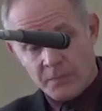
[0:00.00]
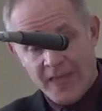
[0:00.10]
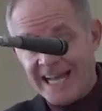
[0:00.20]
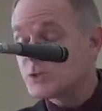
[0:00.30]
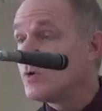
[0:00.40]

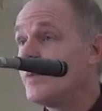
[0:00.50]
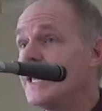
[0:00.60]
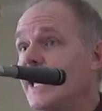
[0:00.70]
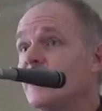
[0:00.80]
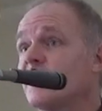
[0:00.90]
That's what we
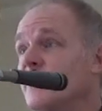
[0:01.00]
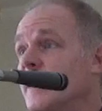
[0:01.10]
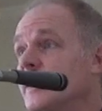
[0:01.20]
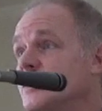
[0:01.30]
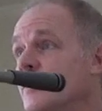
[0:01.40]
get from
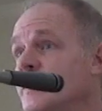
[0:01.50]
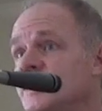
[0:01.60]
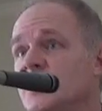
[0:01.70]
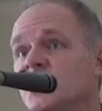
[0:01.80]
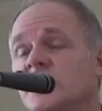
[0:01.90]
this when we
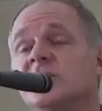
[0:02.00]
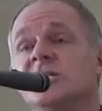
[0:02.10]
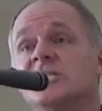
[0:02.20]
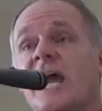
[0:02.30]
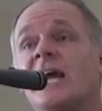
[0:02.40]
see
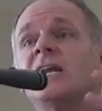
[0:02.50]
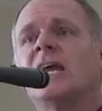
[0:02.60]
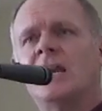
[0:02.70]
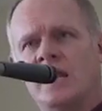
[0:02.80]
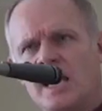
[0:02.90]
Jesus
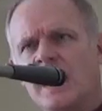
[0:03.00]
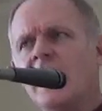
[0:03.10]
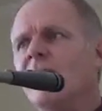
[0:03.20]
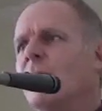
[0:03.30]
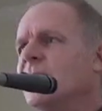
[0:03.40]
standing
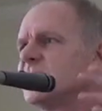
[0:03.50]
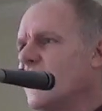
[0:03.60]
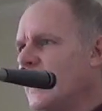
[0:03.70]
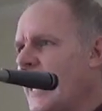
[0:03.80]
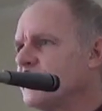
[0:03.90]
in the midst of
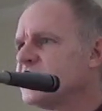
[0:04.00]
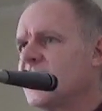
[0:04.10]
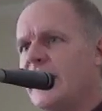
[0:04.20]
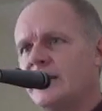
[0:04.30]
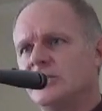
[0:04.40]
the
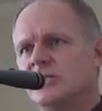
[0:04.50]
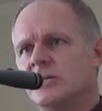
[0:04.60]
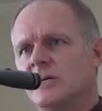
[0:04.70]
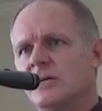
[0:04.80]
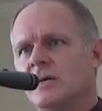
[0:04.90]
lampstands.
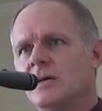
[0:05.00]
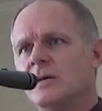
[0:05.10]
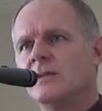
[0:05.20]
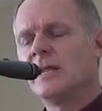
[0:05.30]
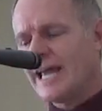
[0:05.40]

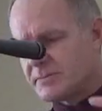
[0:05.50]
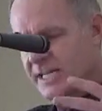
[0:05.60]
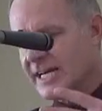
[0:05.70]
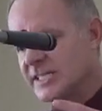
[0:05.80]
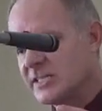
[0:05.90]
The
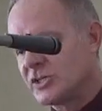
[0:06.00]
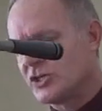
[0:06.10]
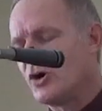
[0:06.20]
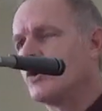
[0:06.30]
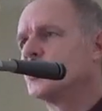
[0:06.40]
lampstands is the
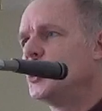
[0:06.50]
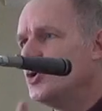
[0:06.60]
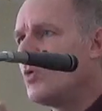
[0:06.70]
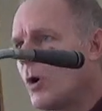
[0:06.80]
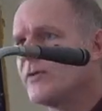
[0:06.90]
church.
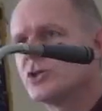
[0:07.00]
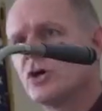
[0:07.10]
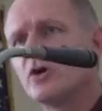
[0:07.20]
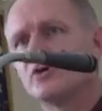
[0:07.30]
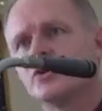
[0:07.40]
You are the
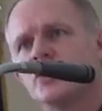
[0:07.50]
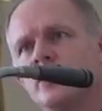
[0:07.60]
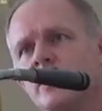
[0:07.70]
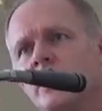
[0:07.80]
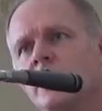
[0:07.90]
church.
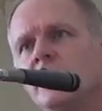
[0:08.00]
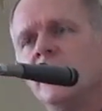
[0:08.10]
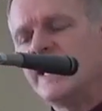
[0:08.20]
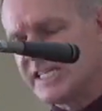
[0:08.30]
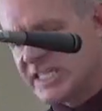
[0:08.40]

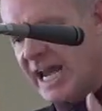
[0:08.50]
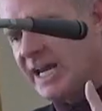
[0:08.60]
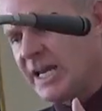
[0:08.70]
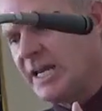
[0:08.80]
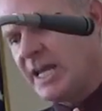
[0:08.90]
He is
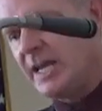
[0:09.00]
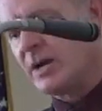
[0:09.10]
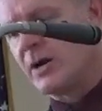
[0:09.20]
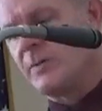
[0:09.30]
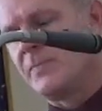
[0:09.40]
standing
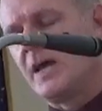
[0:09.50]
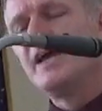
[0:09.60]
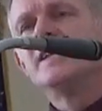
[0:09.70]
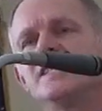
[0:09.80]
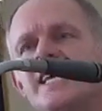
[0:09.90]
here.
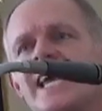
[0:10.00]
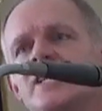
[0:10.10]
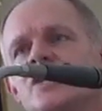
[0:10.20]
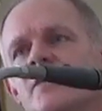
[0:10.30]
Saints